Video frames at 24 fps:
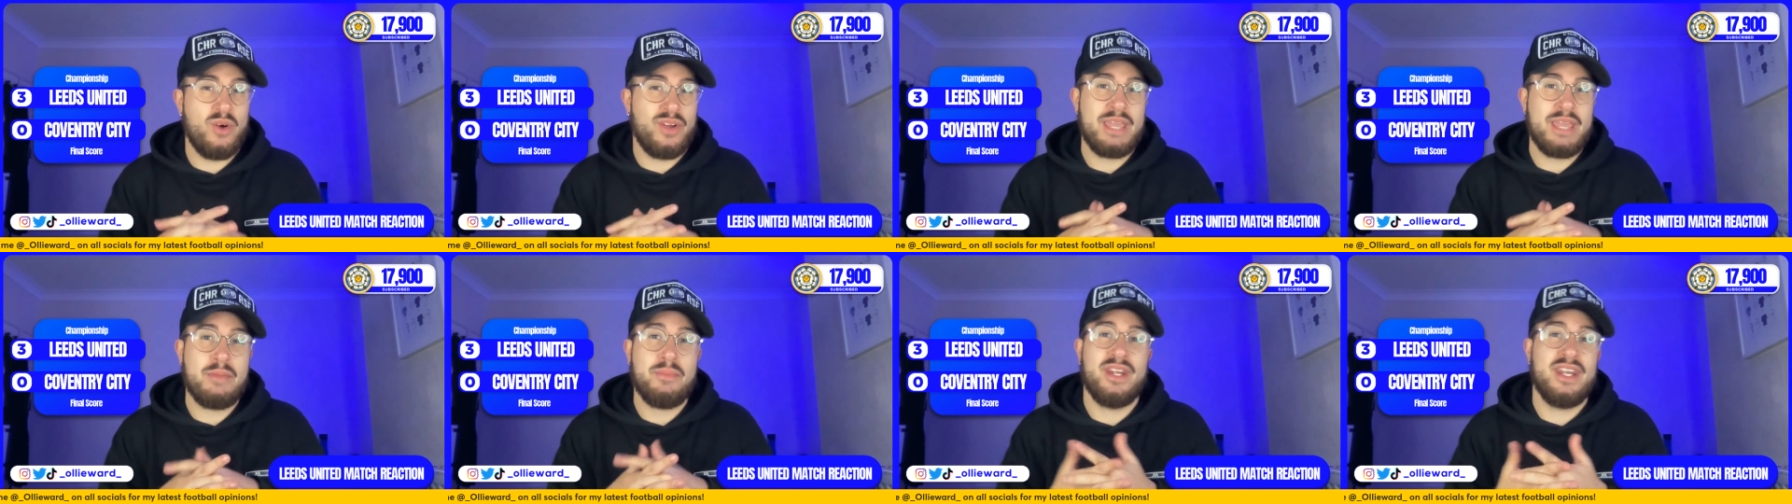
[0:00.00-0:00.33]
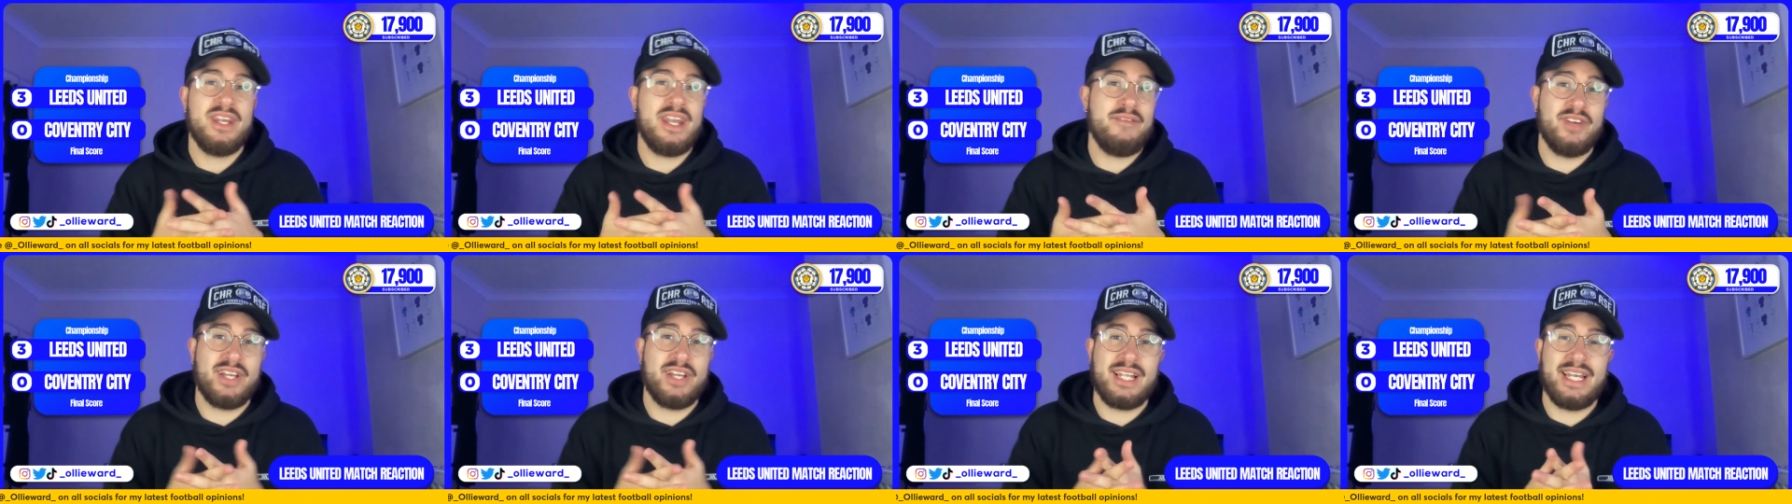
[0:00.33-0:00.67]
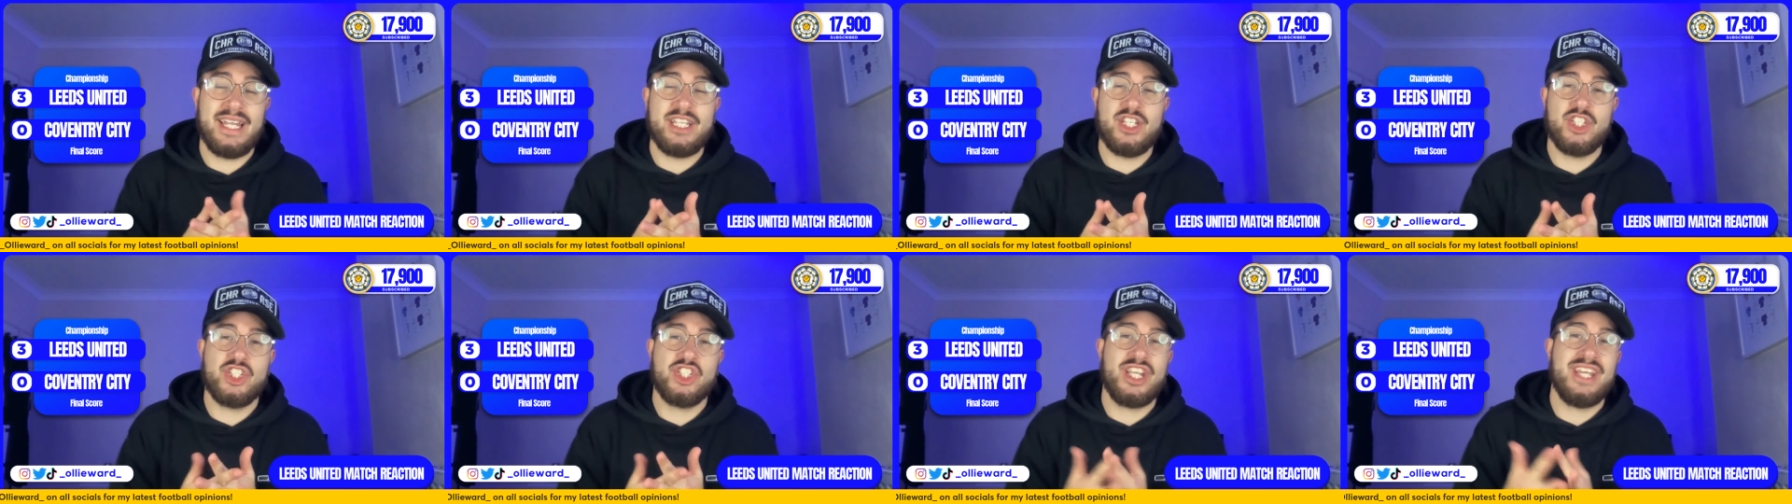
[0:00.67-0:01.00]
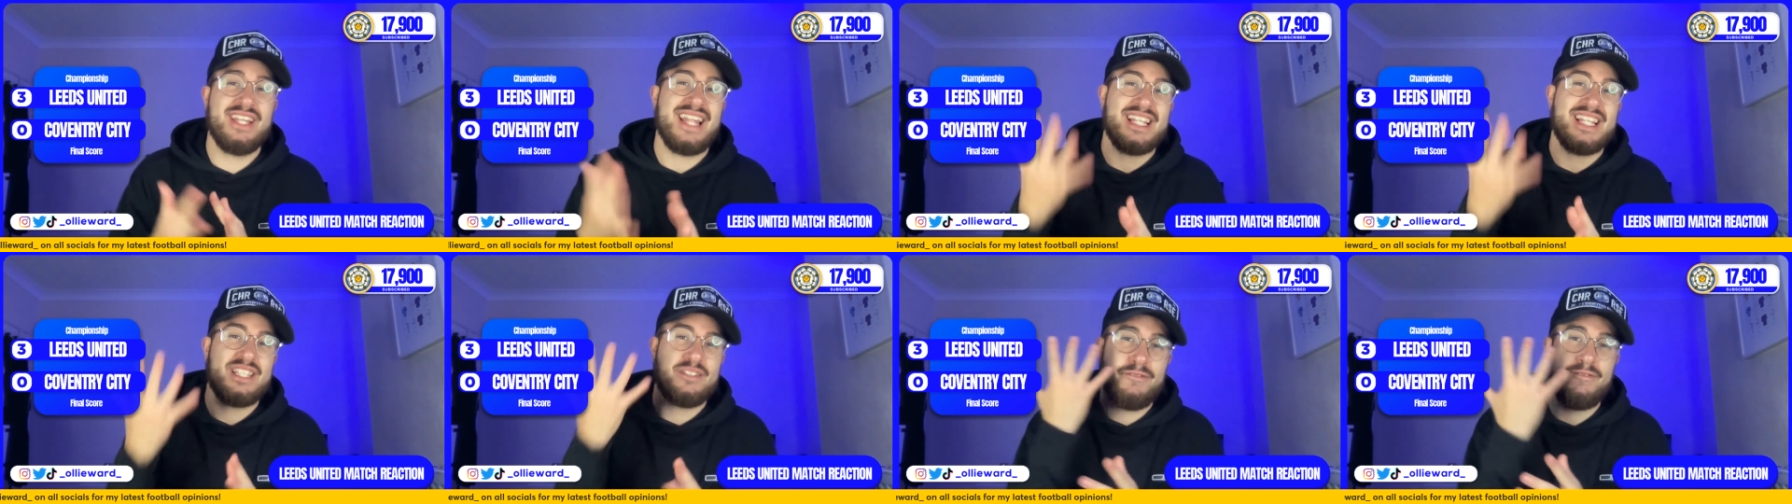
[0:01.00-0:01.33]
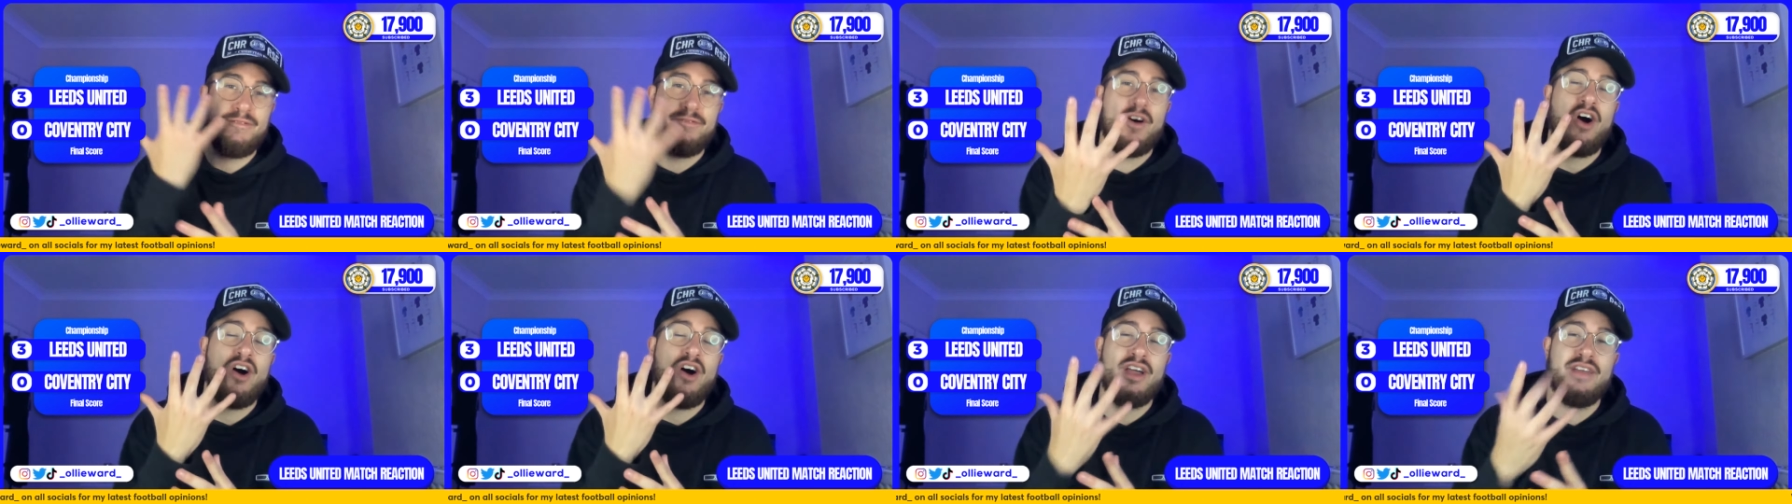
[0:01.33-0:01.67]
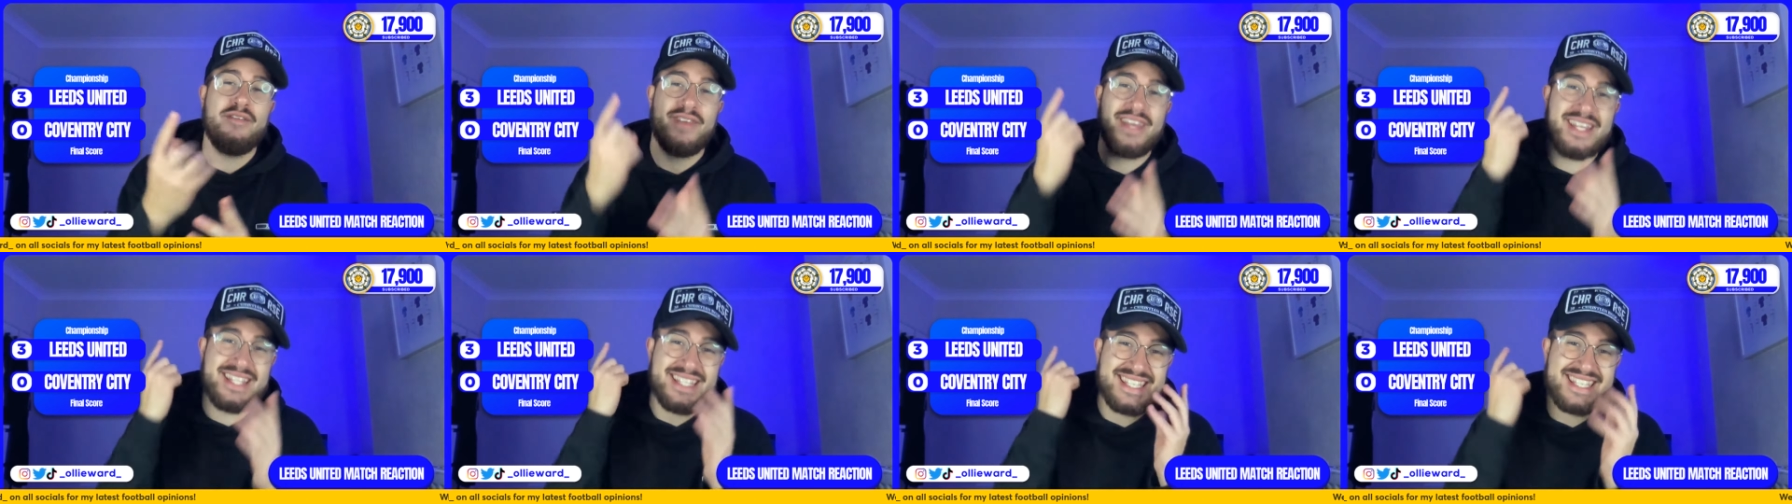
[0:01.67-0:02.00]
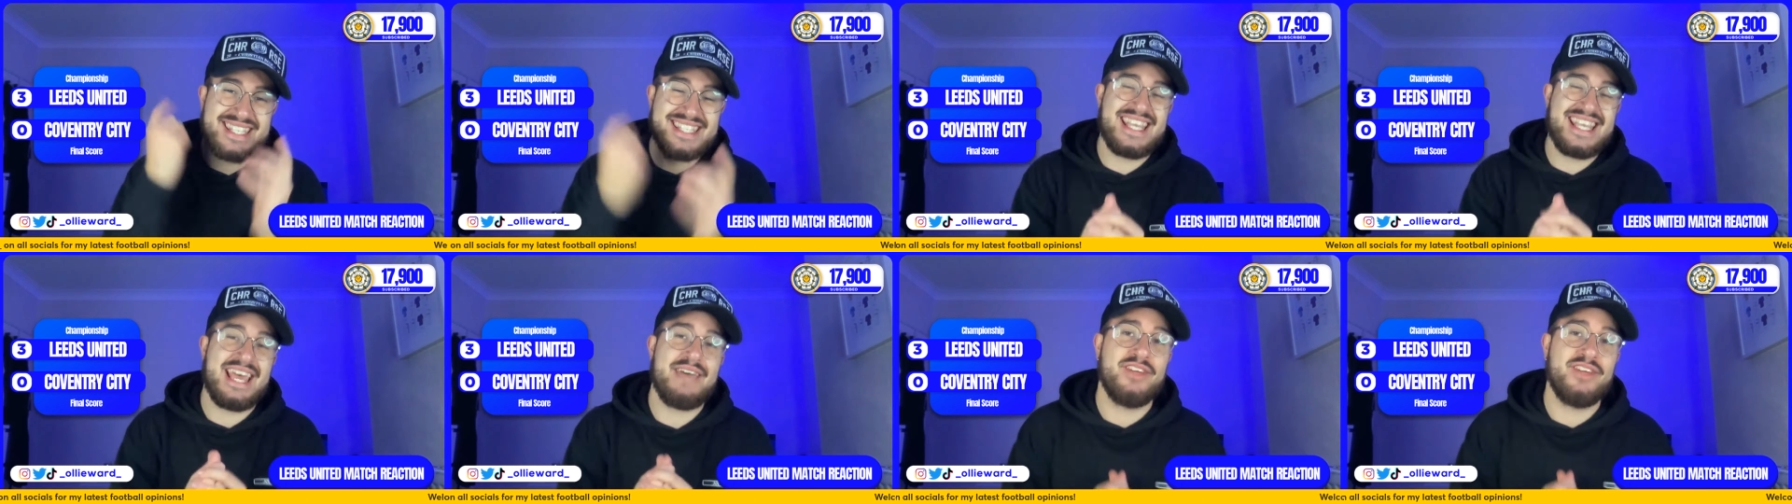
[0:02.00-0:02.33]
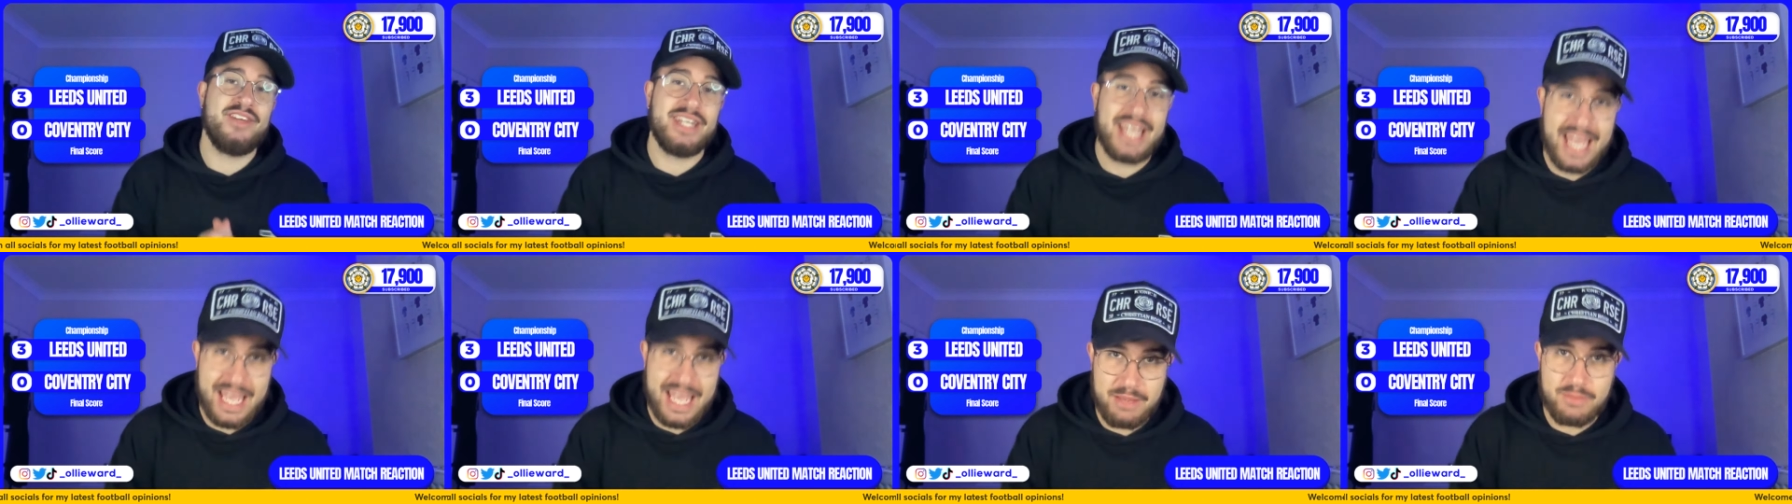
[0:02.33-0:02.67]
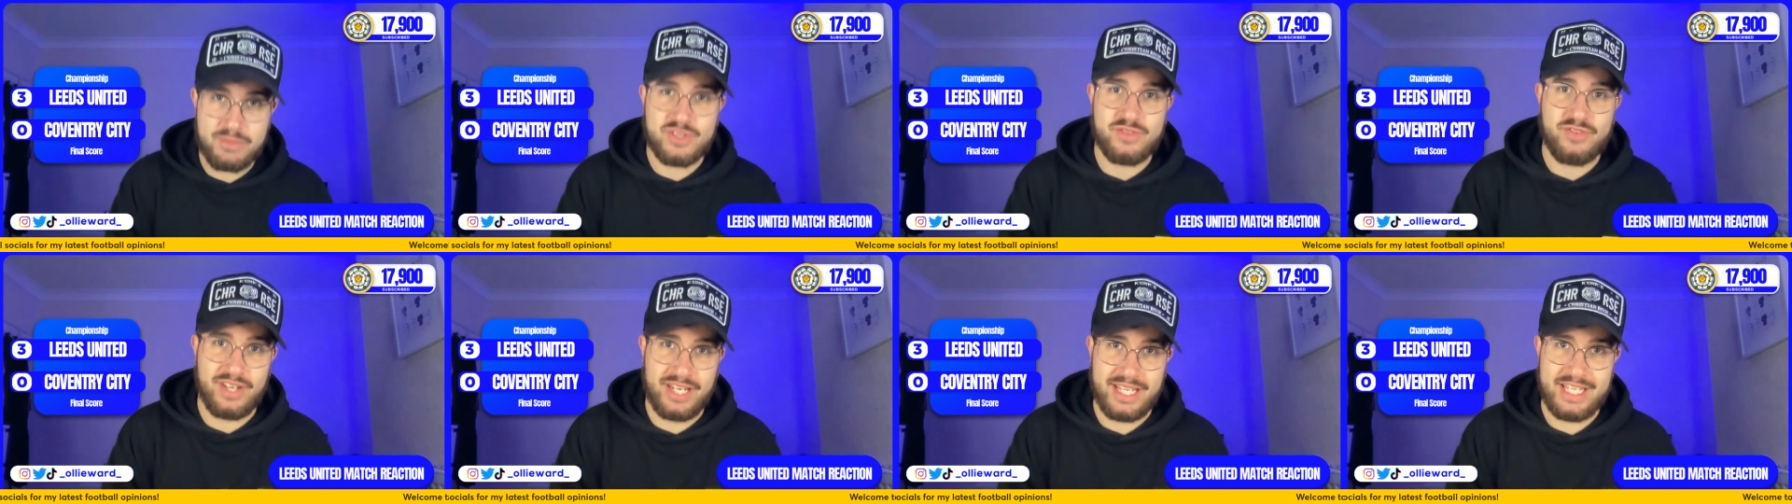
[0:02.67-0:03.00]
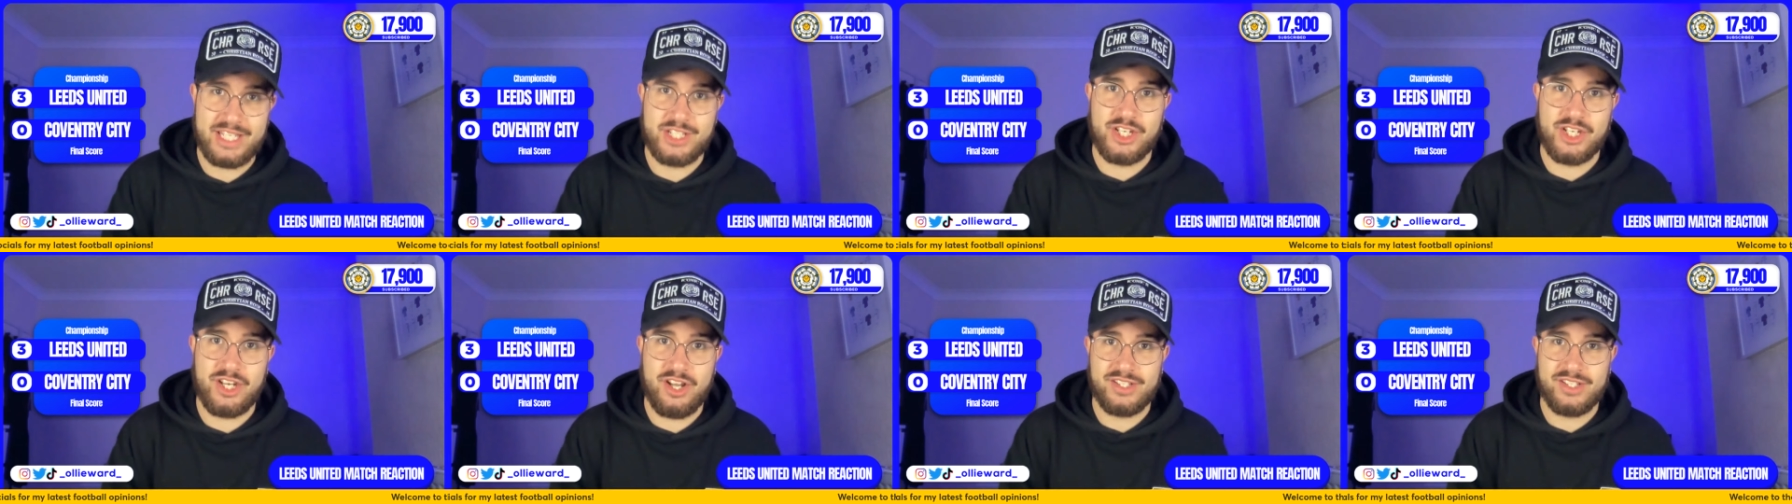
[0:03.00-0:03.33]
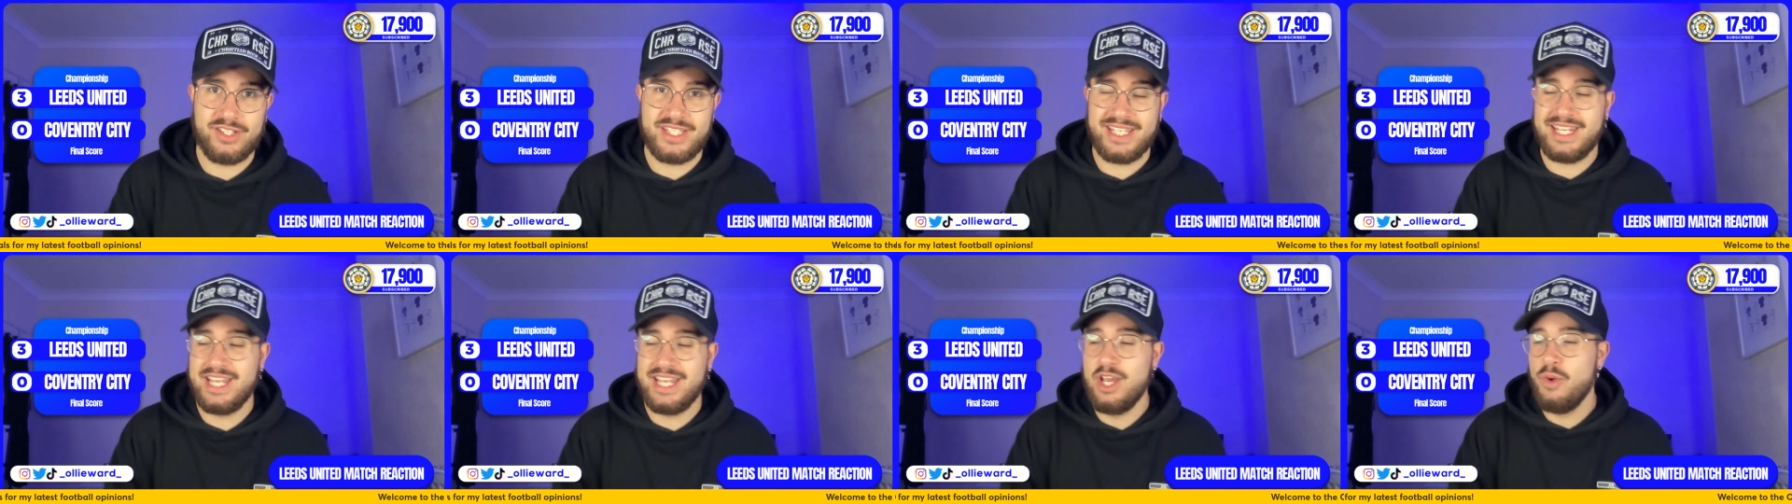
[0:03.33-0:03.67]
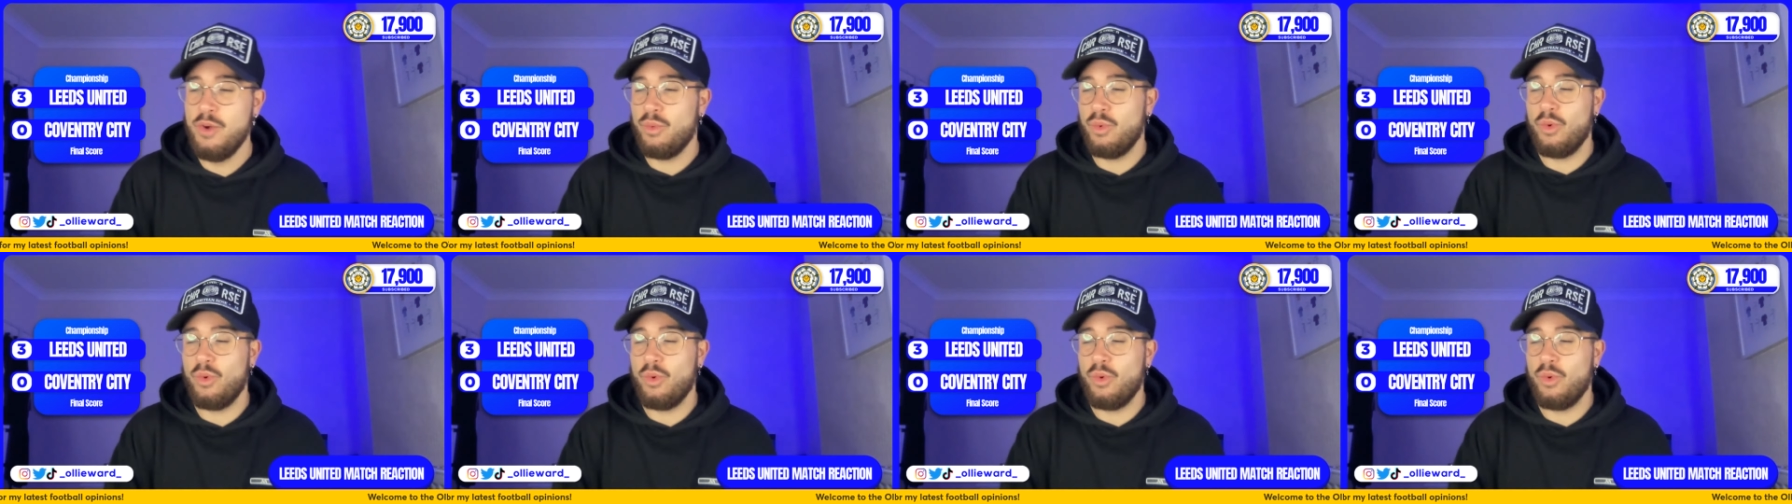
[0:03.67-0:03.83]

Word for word: Keeping another clean sheet, that's five in seven games for Leeds United.